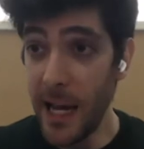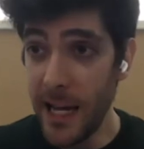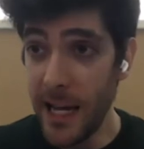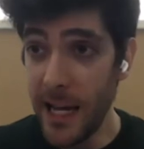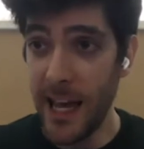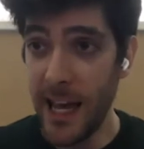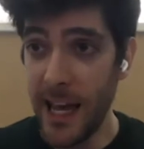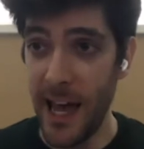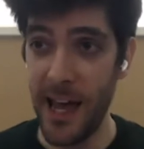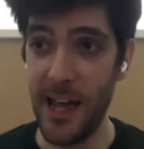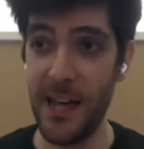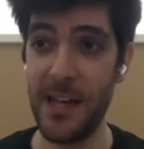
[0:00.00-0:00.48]

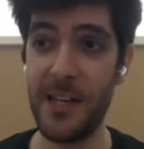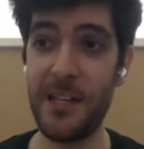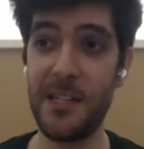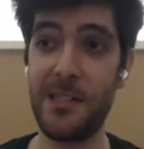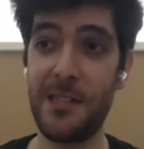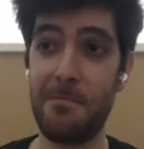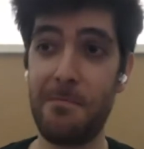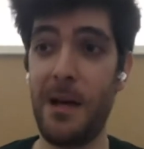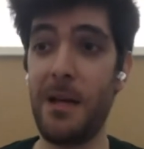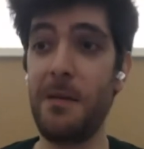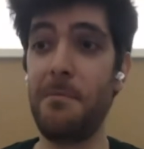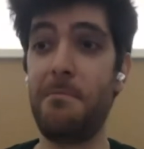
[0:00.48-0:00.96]
in my
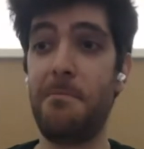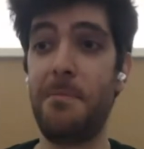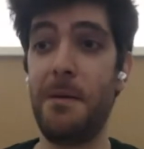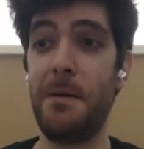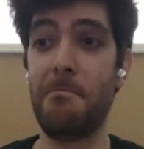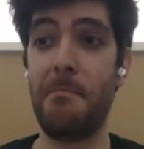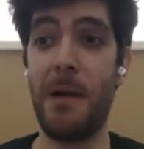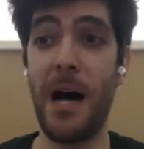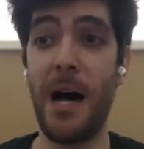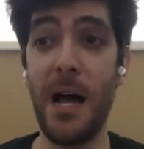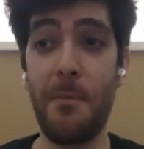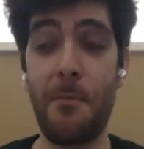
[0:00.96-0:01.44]
case,
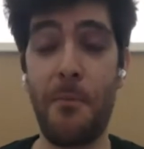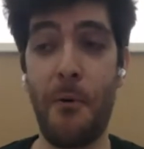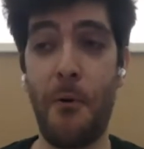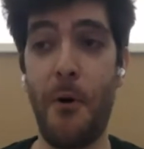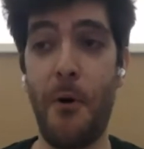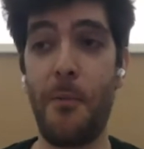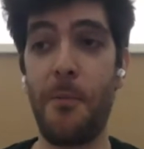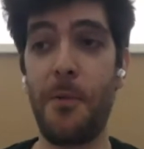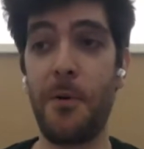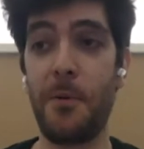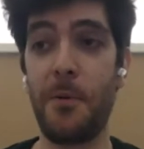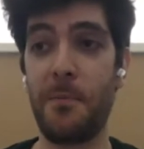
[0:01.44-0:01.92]
it might be
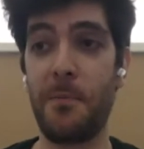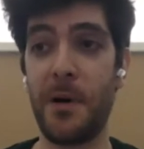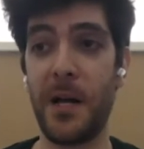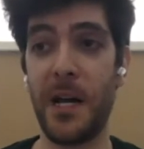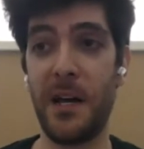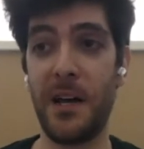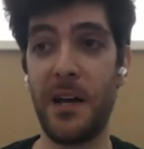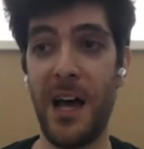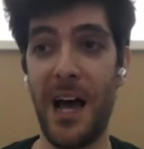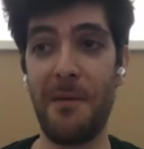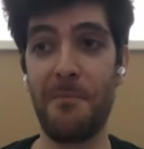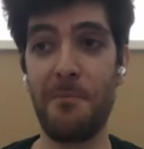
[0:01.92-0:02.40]
my
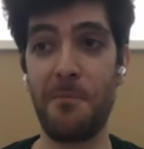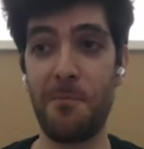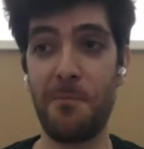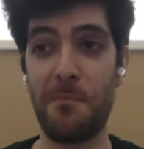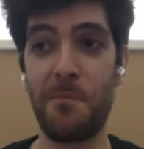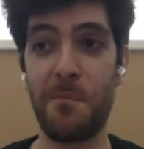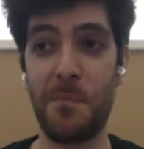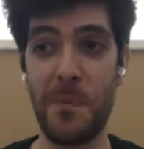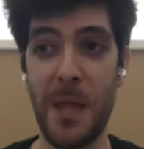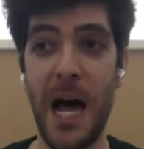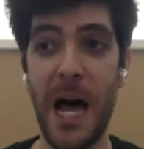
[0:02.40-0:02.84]
problem, but